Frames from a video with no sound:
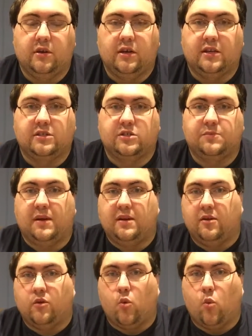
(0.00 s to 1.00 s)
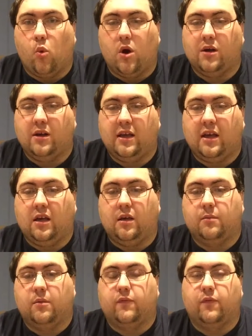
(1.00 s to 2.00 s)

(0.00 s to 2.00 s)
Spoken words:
is suspended 1 game